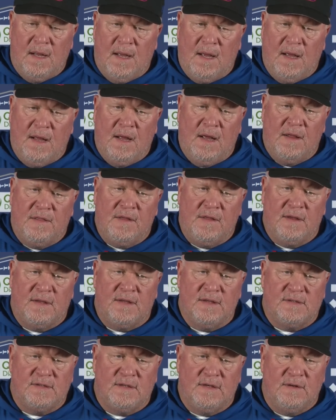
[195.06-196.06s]
I
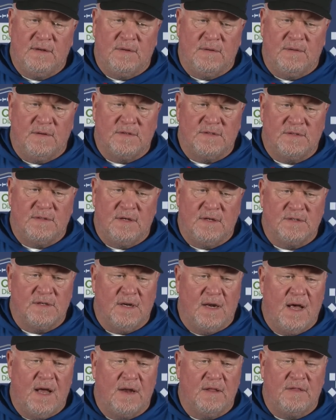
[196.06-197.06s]
think there's
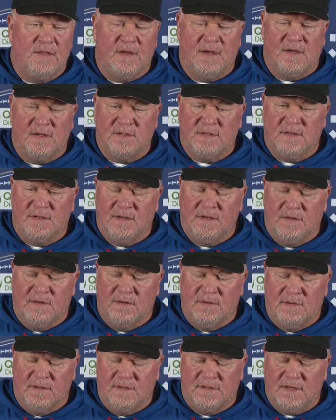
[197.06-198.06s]
a lot of things that
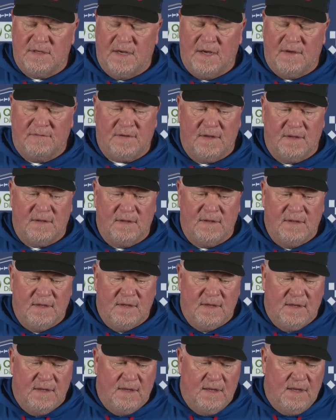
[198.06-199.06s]
you have to
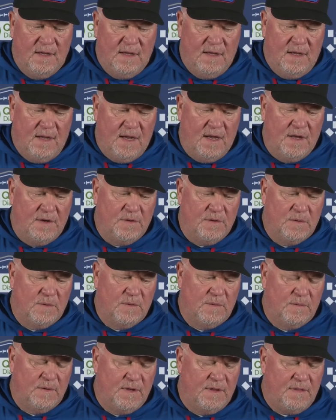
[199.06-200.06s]

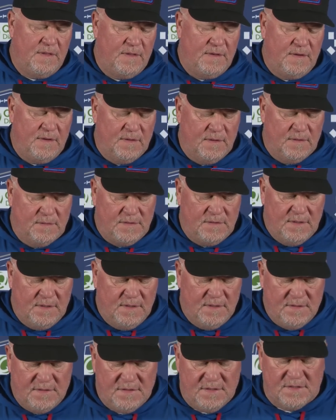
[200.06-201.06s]
handle with,
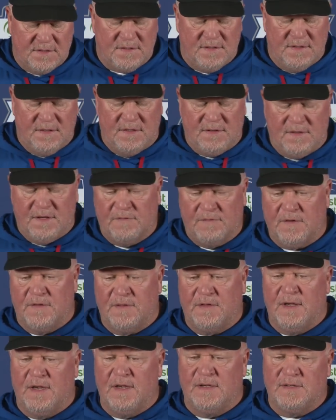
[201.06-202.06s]
just the
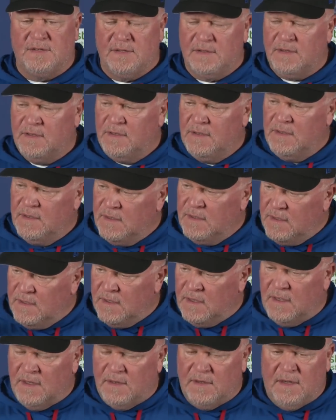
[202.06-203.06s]
different things that
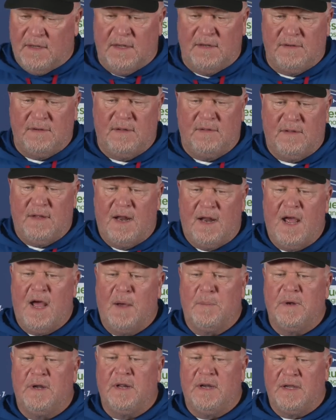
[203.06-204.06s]
that
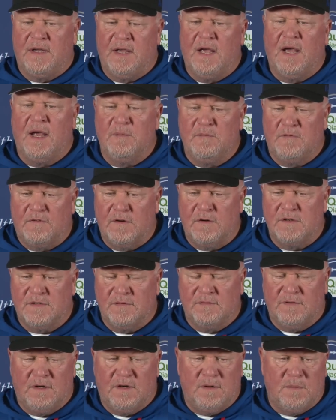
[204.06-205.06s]
happen in a game, first
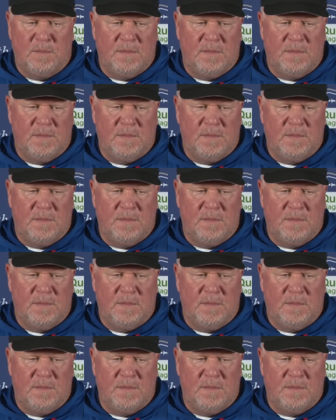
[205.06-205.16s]
of all.